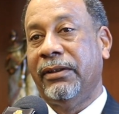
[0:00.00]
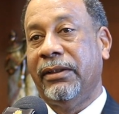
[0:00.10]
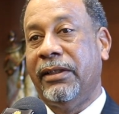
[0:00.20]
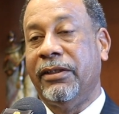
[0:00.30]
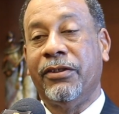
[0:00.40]

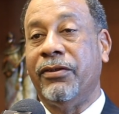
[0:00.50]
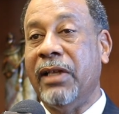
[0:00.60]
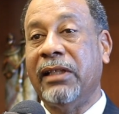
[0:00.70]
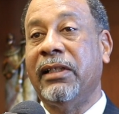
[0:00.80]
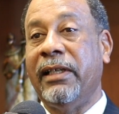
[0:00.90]
because there's
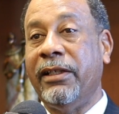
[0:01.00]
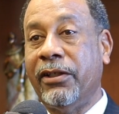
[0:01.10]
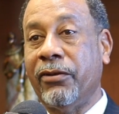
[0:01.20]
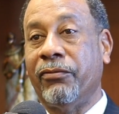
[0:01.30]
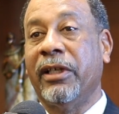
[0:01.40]
nothing in the
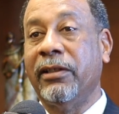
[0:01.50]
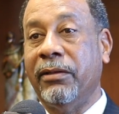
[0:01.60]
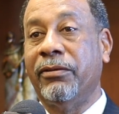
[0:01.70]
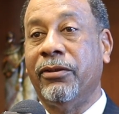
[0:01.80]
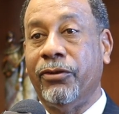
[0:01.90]

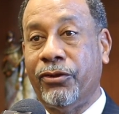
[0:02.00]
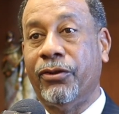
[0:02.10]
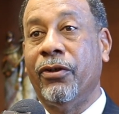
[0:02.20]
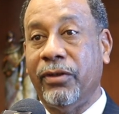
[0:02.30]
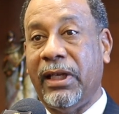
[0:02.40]
curriculum to
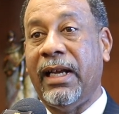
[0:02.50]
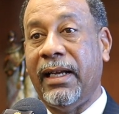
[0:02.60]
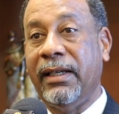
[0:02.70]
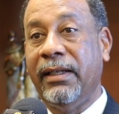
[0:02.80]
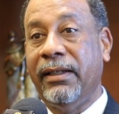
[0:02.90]
ensure that
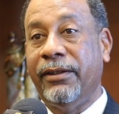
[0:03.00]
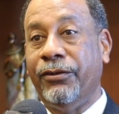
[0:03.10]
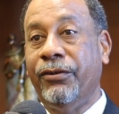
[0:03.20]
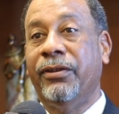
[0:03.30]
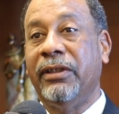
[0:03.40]

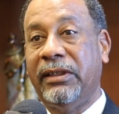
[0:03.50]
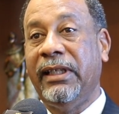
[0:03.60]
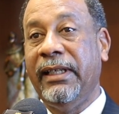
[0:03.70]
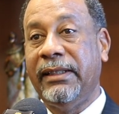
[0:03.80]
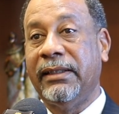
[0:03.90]
you can
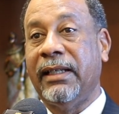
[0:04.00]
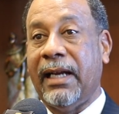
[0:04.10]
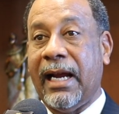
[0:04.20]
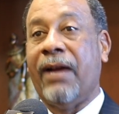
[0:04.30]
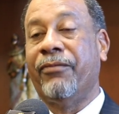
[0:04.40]
teach
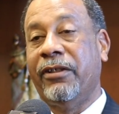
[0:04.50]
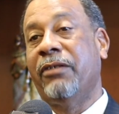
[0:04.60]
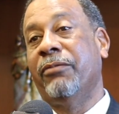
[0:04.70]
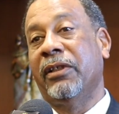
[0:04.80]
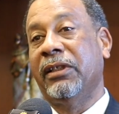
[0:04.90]
African
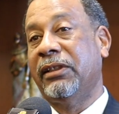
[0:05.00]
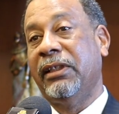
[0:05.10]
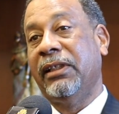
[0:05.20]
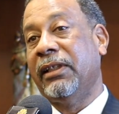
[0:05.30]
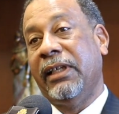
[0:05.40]
American
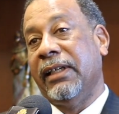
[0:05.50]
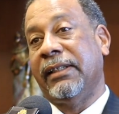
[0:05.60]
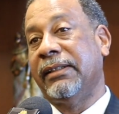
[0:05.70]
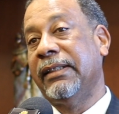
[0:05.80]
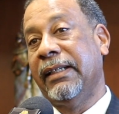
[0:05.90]
kids.